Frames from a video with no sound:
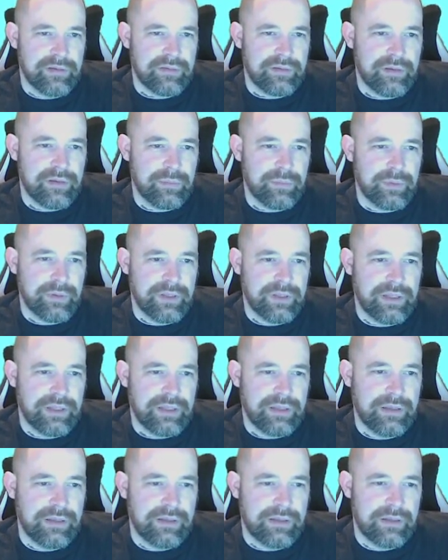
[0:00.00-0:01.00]
So
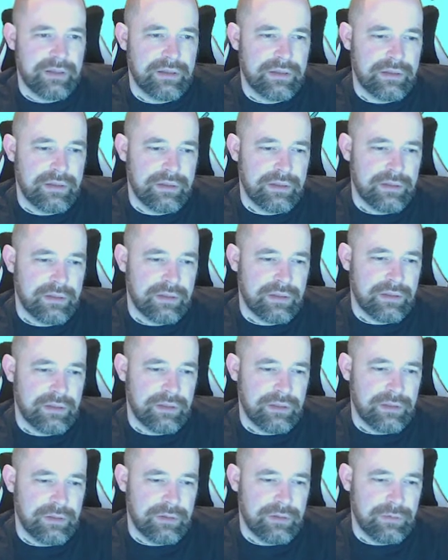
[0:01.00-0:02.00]
P,
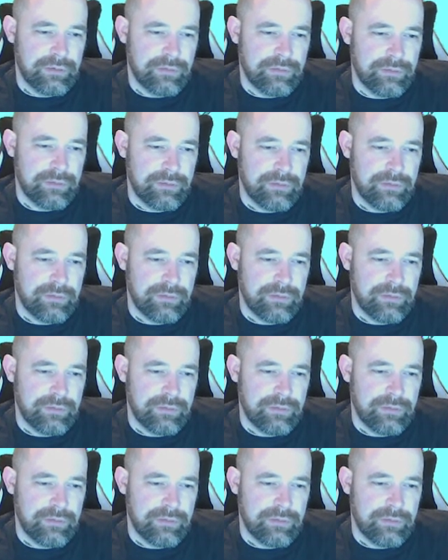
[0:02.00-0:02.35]
Q,